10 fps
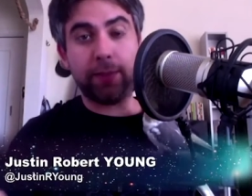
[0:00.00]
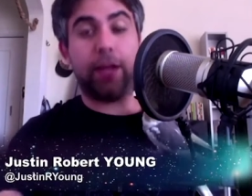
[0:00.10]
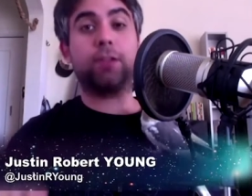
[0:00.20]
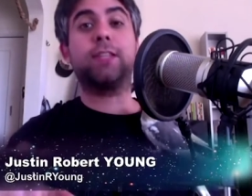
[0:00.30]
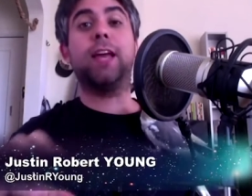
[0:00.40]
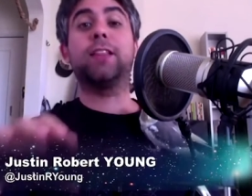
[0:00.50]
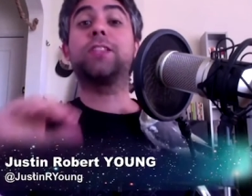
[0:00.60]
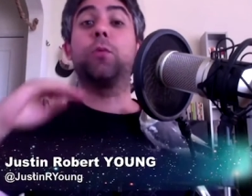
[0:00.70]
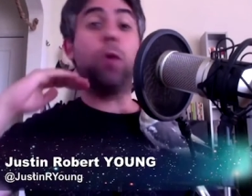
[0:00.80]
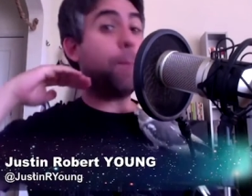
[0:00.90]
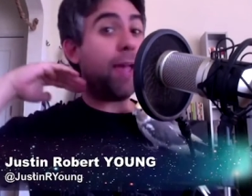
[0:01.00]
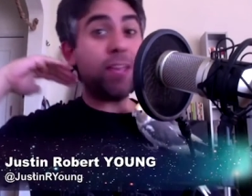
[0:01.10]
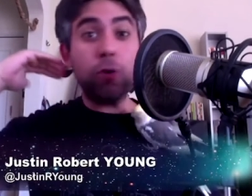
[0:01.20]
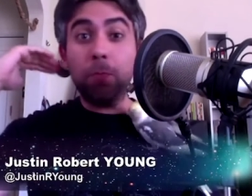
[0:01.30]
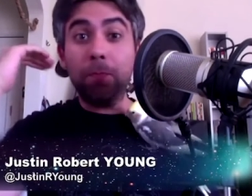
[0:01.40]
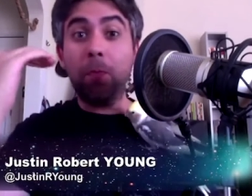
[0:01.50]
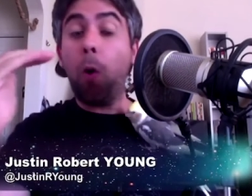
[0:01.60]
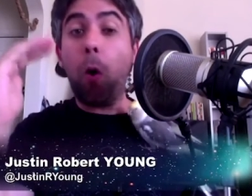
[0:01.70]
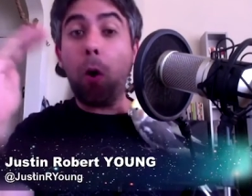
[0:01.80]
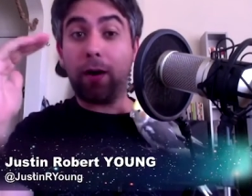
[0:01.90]
They are saying, "Listen, we'll pay you
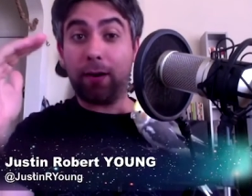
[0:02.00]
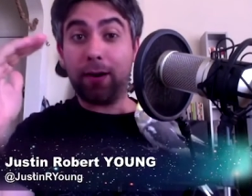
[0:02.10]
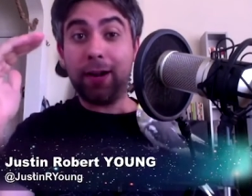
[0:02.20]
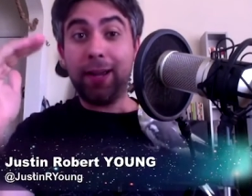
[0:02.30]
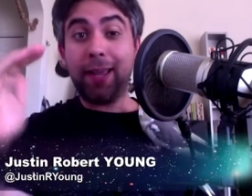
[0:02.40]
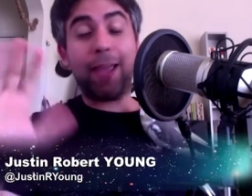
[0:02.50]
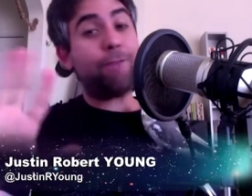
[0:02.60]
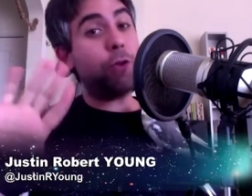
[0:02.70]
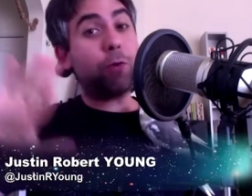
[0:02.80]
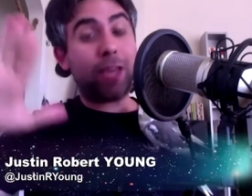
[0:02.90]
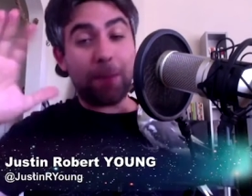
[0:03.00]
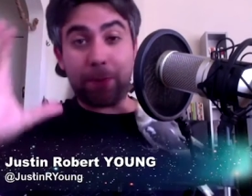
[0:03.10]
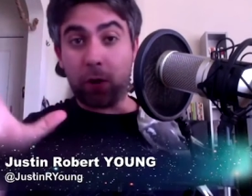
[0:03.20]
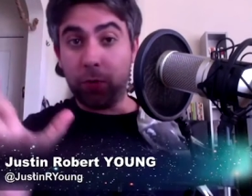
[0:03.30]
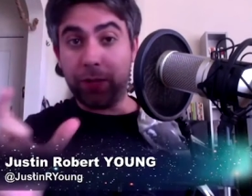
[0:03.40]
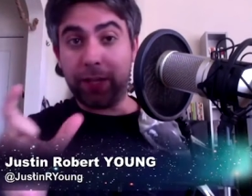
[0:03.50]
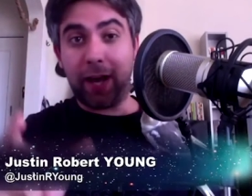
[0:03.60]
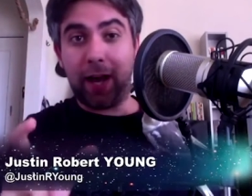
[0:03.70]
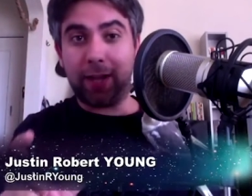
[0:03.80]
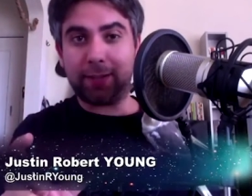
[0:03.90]
more if you keep it only
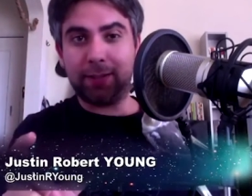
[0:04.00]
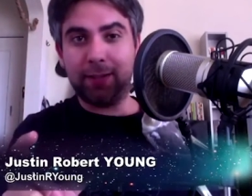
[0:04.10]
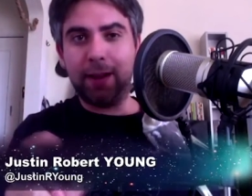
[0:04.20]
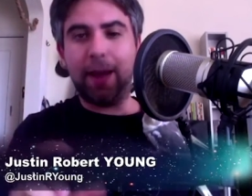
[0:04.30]
to us."